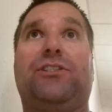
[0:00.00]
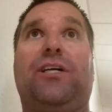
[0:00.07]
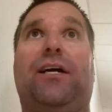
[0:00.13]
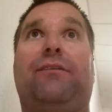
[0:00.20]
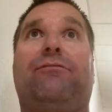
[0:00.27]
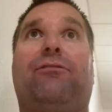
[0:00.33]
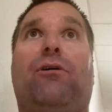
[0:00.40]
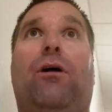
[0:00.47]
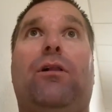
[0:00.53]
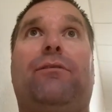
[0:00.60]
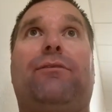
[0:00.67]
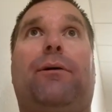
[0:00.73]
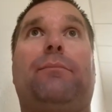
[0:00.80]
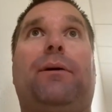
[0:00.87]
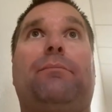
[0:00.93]
designed for all
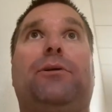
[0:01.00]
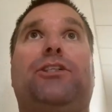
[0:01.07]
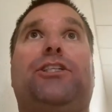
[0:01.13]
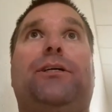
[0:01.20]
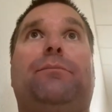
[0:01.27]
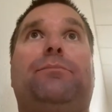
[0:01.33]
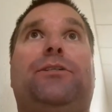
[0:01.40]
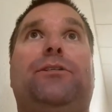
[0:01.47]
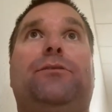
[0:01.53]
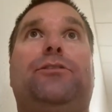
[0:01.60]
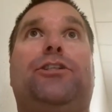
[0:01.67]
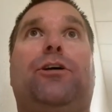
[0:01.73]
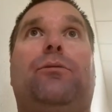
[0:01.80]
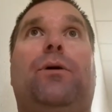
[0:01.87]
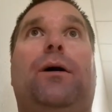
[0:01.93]
of our membership to
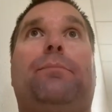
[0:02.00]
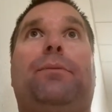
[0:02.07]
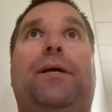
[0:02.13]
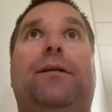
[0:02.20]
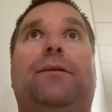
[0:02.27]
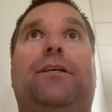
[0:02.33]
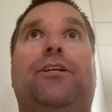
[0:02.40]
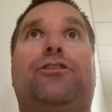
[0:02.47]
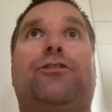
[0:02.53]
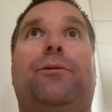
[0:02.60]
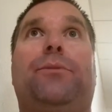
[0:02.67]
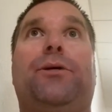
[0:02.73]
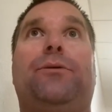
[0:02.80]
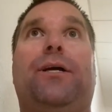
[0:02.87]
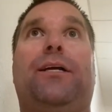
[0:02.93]
show up and
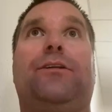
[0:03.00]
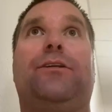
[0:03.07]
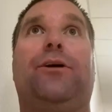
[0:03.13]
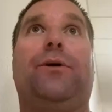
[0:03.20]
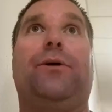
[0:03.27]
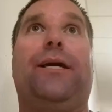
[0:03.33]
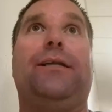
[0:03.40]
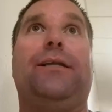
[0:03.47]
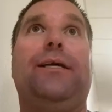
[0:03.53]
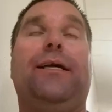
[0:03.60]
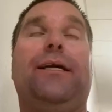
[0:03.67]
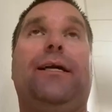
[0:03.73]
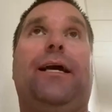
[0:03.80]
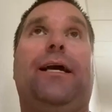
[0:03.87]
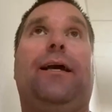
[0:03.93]
contribute and donate,
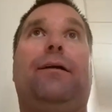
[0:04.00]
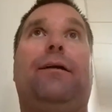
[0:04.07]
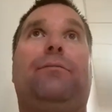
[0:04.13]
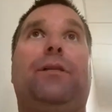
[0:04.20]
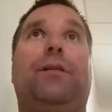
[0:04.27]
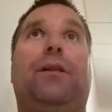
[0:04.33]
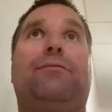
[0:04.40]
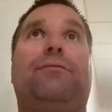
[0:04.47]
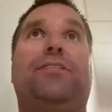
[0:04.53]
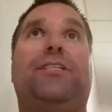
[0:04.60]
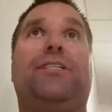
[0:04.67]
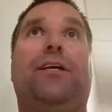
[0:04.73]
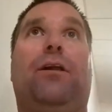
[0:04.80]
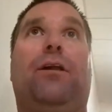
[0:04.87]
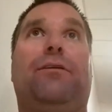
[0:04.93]
and we'd love to
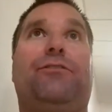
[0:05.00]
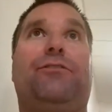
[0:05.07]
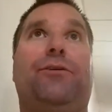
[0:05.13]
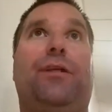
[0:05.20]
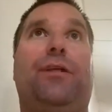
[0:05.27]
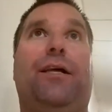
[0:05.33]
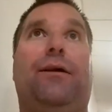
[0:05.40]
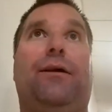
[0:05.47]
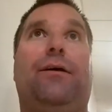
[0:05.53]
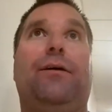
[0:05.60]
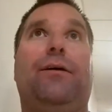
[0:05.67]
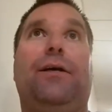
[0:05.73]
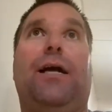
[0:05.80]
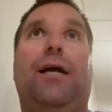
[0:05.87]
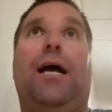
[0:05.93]
see all of you there.
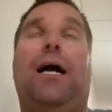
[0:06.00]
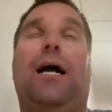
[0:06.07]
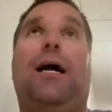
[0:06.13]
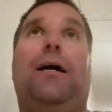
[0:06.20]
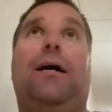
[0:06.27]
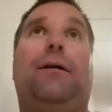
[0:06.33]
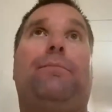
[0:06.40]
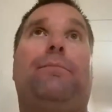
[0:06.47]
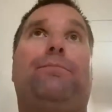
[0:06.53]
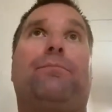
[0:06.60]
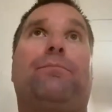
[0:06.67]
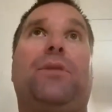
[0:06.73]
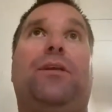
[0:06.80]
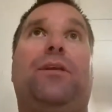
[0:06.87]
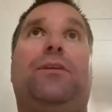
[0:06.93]

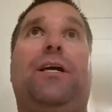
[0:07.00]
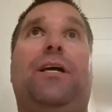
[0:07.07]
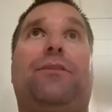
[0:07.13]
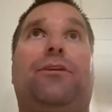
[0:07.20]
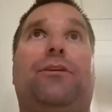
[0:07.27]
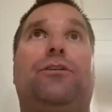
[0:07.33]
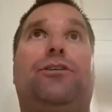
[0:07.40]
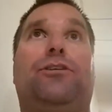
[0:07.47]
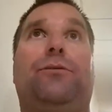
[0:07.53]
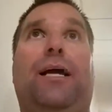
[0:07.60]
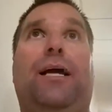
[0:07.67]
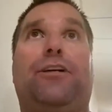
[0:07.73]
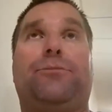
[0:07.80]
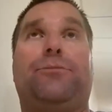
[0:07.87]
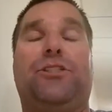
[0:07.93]
The other 2
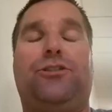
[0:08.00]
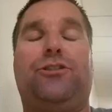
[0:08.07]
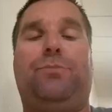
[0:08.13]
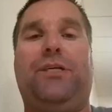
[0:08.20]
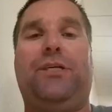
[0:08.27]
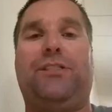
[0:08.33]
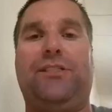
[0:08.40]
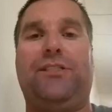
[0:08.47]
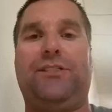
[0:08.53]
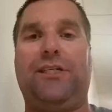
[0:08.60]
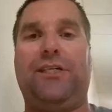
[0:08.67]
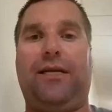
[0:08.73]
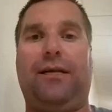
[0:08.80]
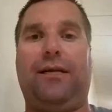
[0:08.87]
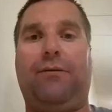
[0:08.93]
anadromous species
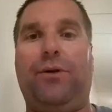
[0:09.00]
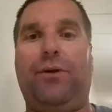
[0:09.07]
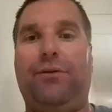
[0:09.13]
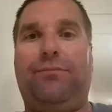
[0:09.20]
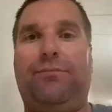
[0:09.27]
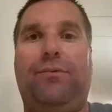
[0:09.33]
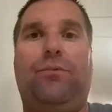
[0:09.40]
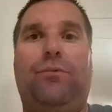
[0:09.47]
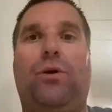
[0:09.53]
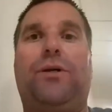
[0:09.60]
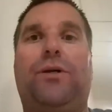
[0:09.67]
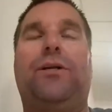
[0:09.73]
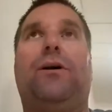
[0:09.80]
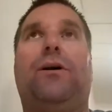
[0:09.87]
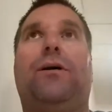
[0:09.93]
we've been
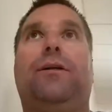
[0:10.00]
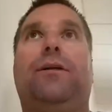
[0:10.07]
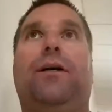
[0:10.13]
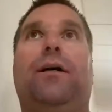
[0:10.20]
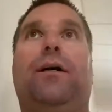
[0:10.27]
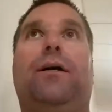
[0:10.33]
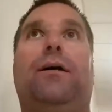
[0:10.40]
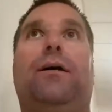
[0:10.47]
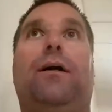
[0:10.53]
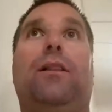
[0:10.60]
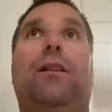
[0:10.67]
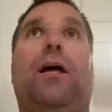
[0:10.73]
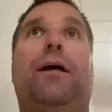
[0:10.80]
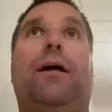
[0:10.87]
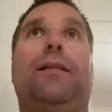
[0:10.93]
working on a
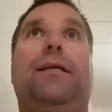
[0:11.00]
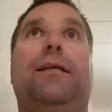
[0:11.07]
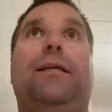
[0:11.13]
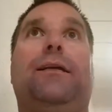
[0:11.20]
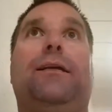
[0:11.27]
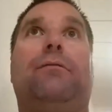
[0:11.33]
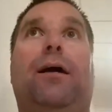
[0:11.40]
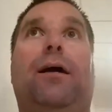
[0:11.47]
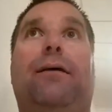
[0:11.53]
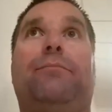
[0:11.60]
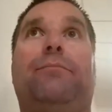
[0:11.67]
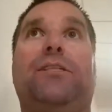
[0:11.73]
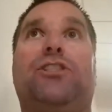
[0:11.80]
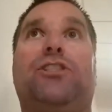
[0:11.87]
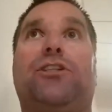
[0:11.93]
lot lately
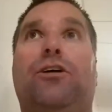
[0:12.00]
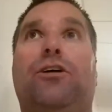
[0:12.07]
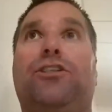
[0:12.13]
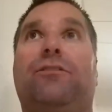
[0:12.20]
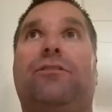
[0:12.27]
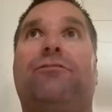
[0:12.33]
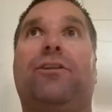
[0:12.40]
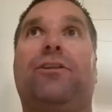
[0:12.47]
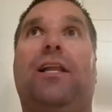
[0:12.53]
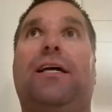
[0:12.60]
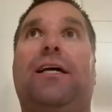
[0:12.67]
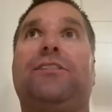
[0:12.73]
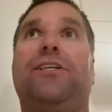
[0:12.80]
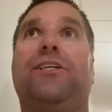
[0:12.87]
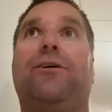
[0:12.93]
have been sturgeon for the
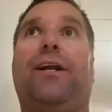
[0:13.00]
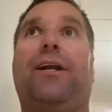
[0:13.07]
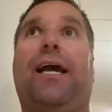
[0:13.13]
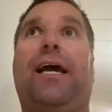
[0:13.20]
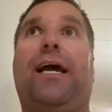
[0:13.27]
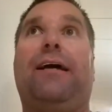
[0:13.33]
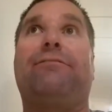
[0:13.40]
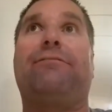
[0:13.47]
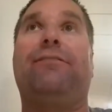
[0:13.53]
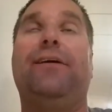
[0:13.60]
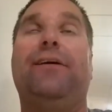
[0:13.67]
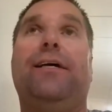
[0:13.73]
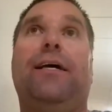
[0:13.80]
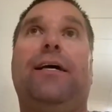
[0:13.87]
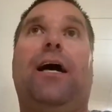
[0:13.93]
last year and a half.
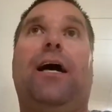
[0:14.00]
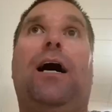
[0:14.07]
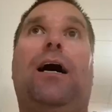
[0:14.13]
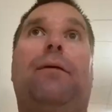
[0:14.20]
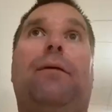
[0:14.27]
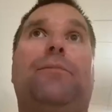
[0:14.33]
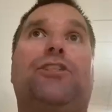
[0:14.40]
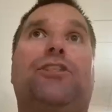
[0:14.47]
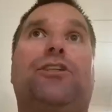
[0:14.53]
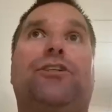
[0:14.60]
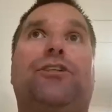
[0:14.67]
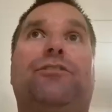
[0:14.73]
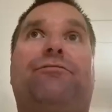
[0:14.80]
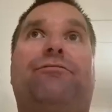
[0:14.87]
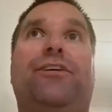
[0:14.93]
The
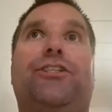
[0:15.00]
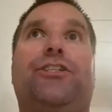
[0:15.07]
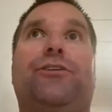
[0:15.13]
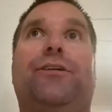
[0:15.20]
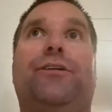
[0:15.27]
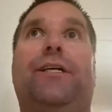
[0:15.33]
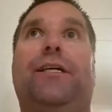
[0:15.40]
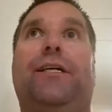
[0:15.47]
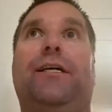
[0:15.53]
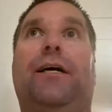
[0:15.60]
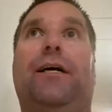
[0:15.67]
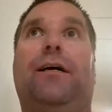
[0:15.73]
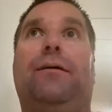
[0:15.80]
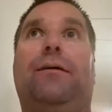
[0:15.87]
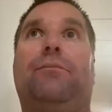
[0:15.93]
sturgeon fishery
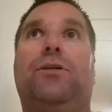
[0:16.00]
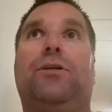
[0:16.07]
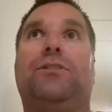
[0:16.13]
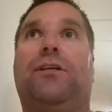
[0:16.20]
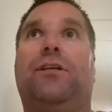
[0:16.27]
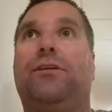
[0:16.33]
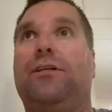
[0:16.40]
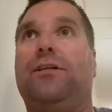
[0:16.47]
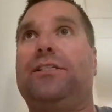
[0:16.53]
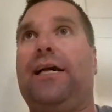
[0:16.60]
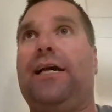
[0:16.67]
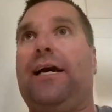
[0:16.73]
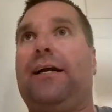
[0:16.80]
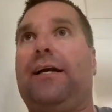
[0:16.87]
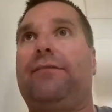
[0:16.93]
was under
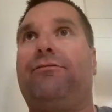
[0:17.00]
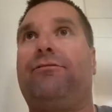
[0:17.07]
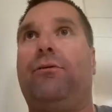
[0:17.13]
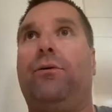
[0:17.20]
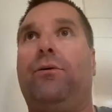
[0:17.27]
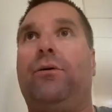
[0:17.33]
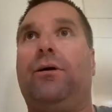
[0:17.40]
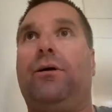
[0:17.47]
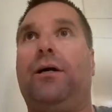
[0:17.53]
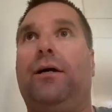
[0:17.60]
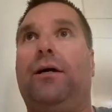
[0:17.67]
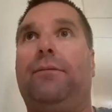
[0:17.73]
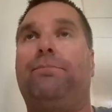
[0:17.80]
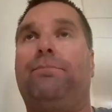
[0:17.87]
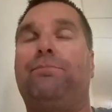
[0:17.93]
attack
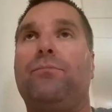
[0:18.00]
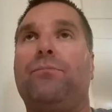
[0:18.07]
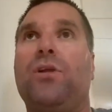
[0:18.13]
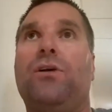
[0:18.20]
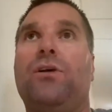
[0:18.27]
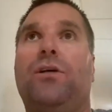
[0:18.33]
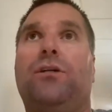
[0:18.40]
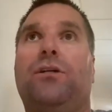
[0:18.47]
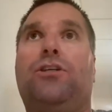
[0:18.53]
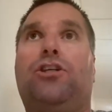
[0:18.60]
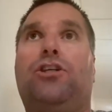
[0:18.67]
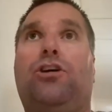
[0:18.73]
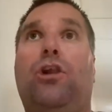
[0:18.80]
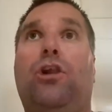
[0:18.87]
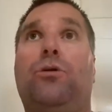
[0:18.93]
for
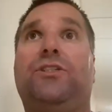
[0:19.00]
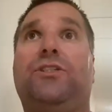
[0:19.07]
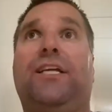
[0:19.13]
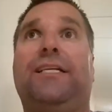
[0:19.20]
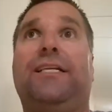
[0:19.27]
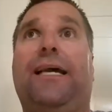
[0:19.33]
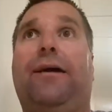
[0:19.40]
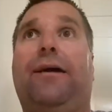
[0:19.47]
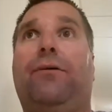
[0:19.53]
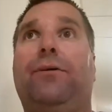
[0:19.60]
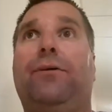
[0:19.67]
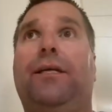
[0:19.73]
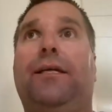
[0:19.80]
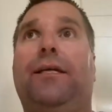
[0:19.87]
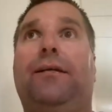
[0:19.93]
closing it
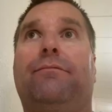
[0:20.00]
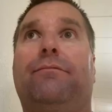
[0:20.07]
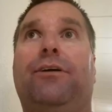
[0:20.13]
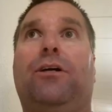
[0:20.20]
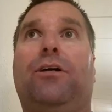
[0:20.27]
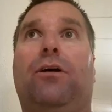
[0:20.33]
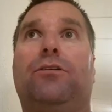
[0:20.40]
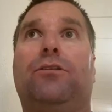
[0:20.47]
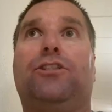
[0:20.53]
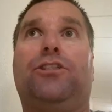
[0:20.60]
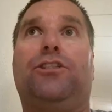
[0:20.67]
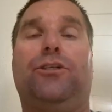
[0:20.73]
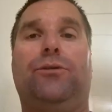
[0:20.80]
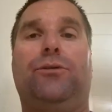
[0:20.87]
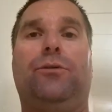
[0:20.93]
down in regards
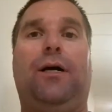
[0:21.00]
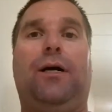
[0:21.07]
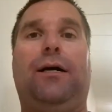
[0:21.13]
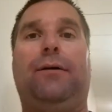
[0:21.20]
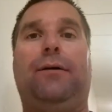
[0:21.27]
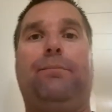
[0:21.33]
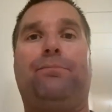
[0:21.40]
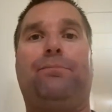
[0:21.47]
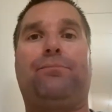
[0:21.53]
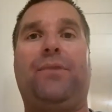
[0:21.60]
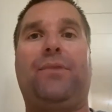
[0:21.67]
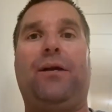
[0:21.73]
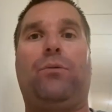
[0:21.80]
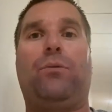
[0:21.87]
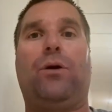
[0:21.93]
to
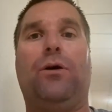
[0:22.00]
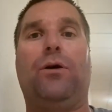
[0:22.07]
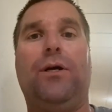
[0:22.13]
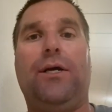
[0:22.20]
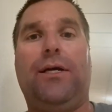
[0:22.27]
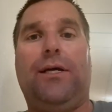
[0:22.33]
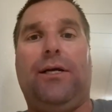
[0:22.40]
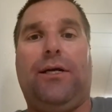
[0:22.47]
they were